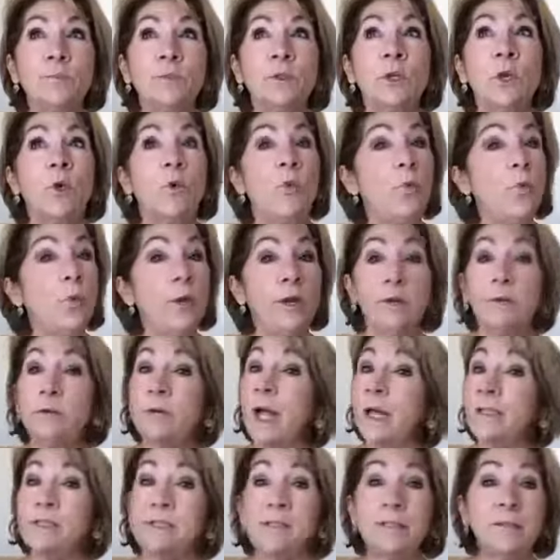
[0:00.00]
we're
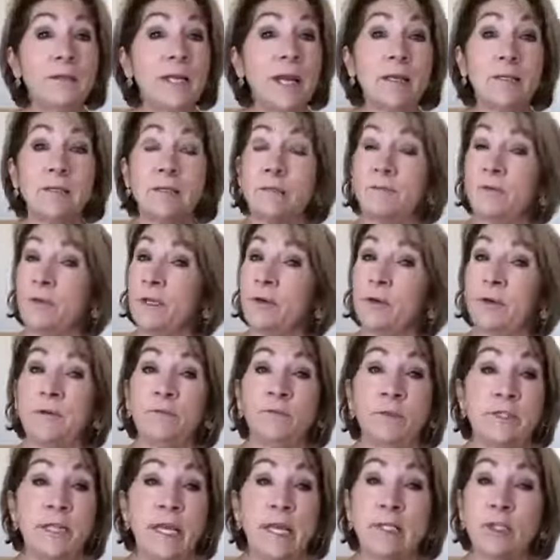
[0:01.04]
not selective in our
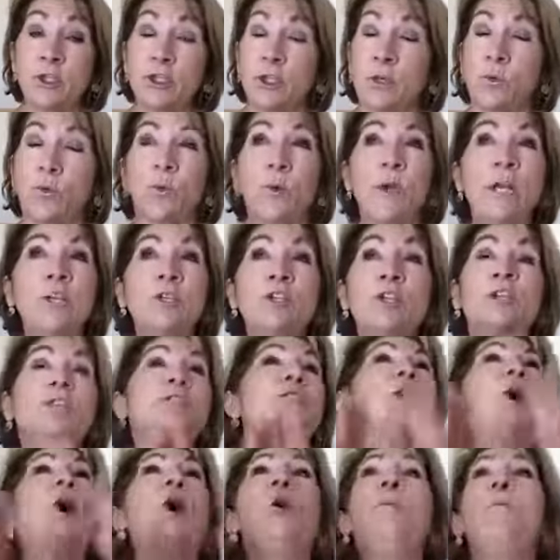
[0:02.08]
invitation. We just
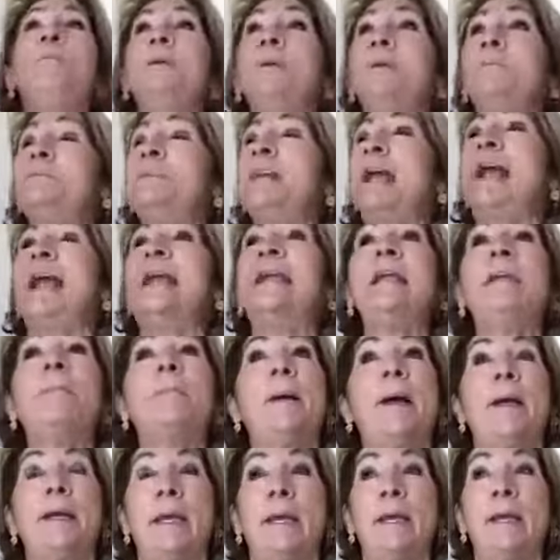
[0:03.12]
open up to
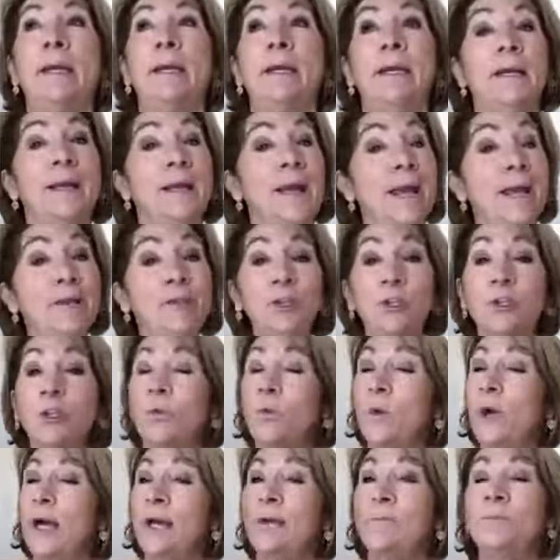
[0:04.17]
anybody. And you know
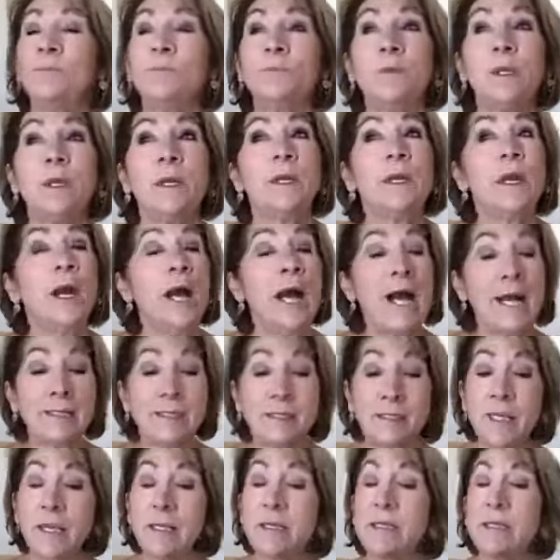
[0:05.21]
what? I
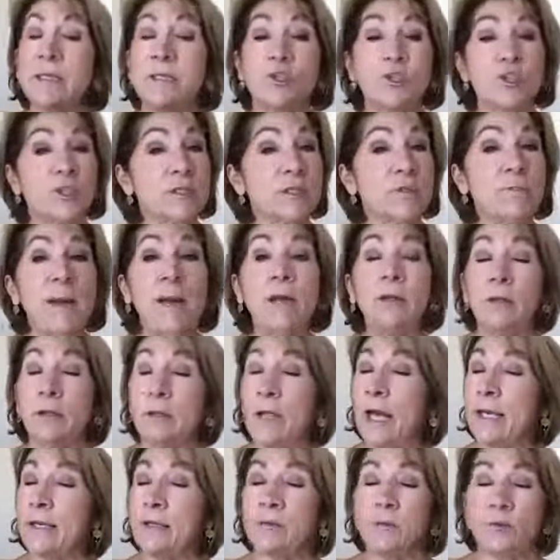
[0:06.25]
say this just about
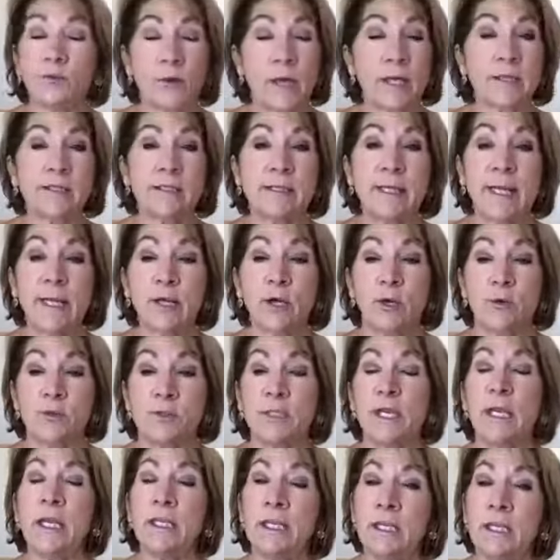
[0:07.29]
like direct sales.
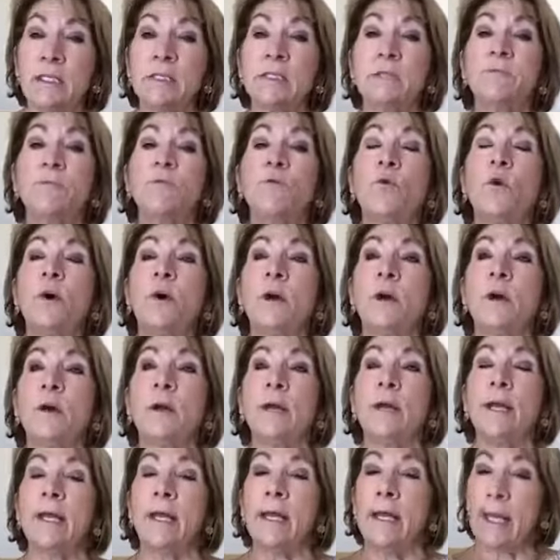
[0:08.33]
It is
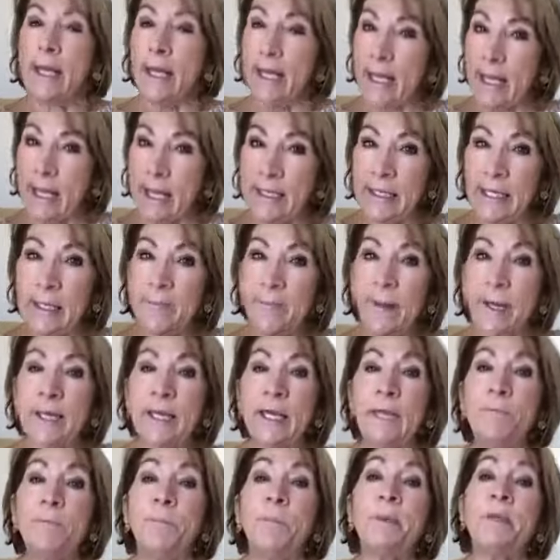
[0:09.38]
for
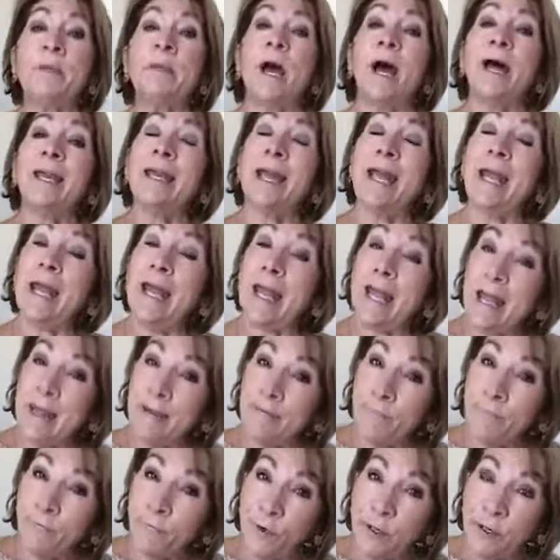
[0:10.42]
anybody, but not
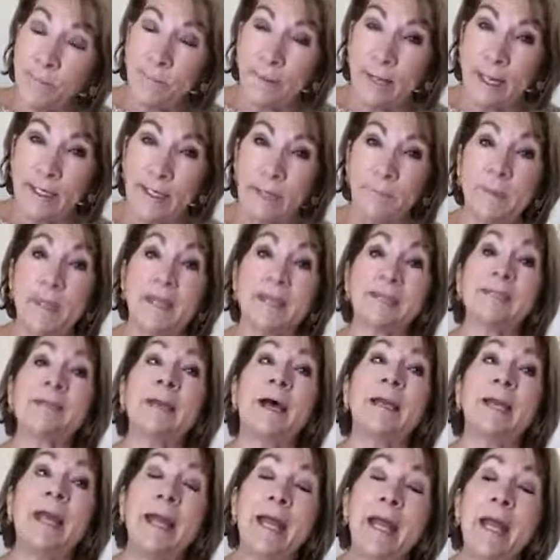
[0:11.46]
everybody, because
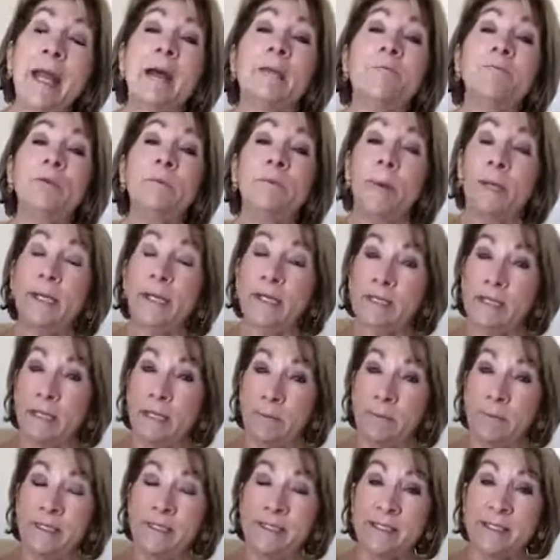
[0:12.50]
not everybody is going
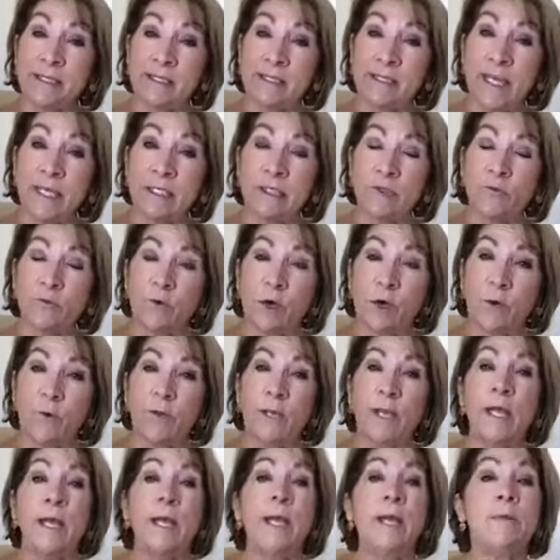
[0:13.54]
to be successful.
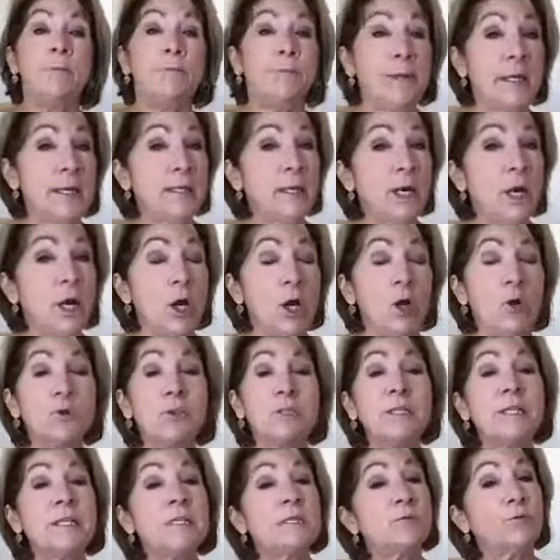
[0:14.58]
Being a
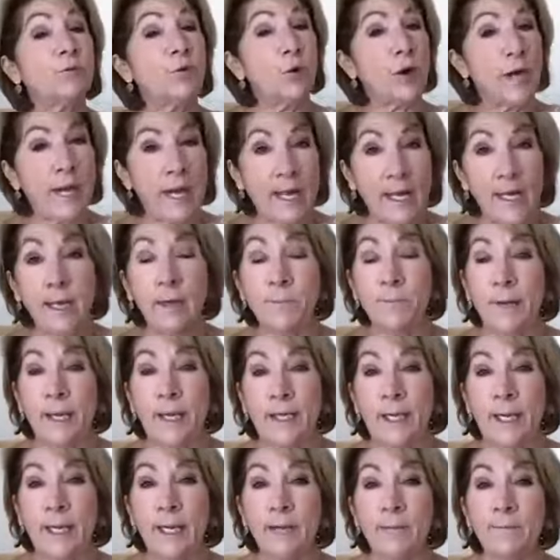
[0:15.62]
host is for
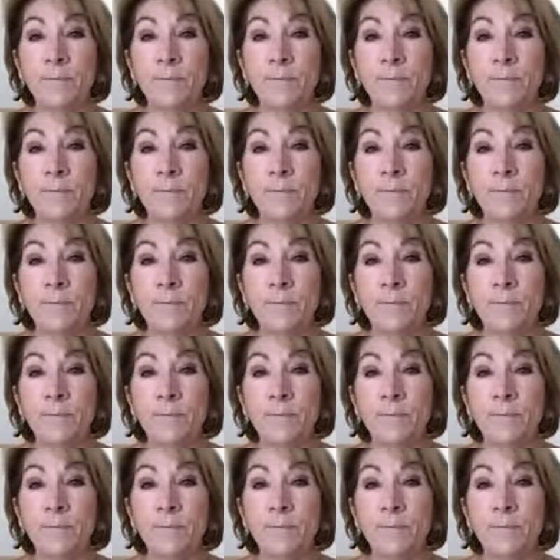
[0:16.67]
anybody,